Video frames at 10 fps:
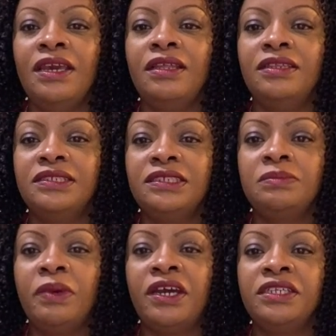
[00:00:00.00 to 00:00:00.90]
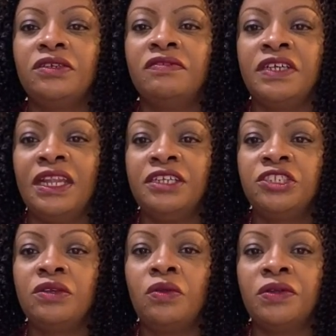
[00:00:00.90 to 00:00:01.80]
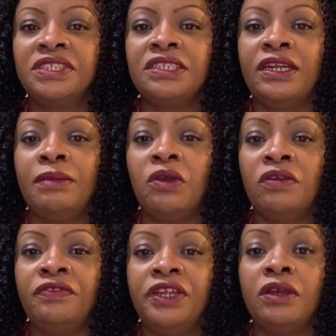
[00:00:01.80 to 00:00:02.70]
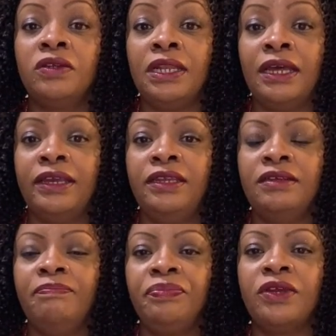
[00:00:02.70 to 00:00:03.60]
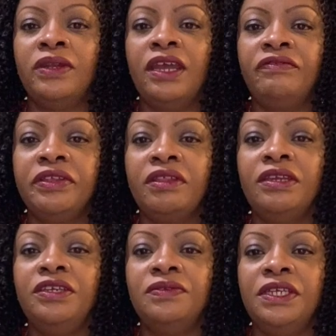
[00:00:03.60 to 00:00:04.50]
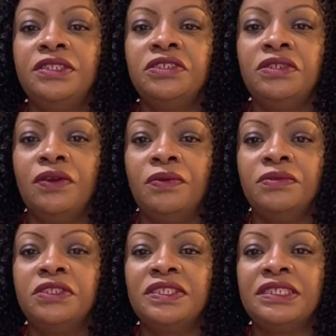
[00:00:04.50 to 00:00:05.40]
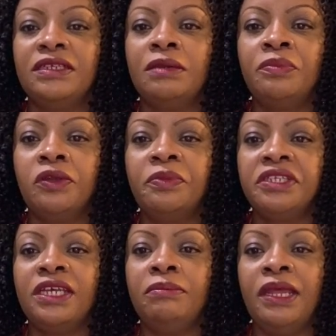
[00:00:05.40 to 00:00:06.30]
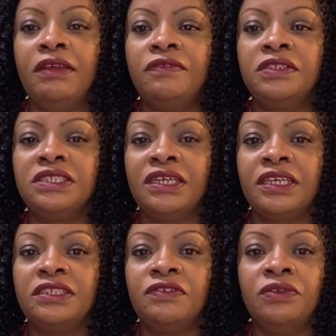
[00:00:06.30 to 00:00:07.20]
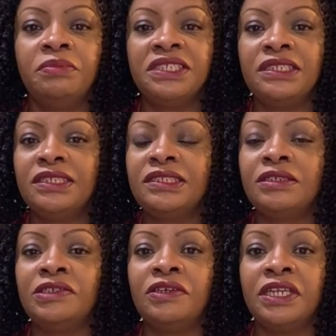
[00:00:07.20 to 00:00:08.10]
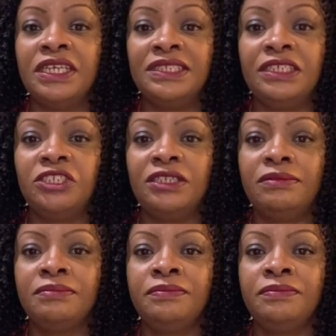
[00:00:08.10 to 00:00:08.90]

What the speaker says: This is part of a larger course that I'm offering online on everything you need to know to set appropriate and meaningful targets for your business or organization.